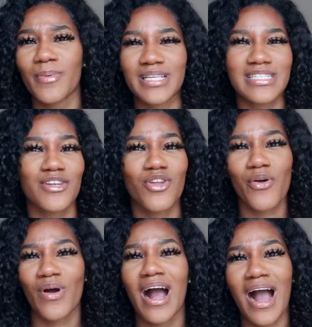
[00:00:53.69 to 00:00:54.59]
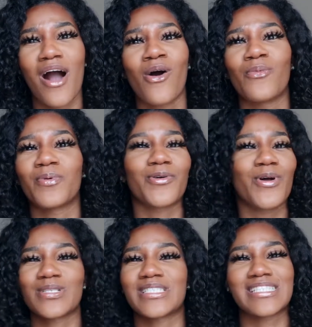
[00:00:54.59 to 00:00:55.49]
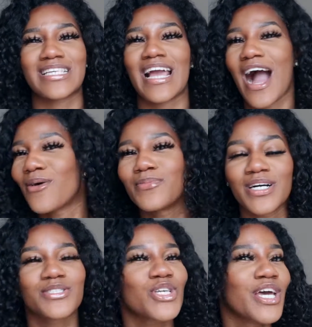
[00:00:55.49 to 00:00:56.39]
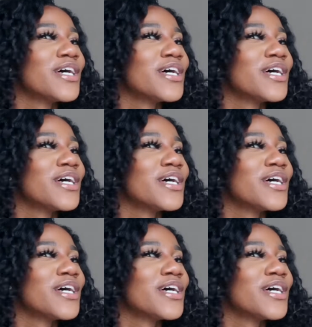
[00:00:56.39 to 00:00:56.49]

because I know how much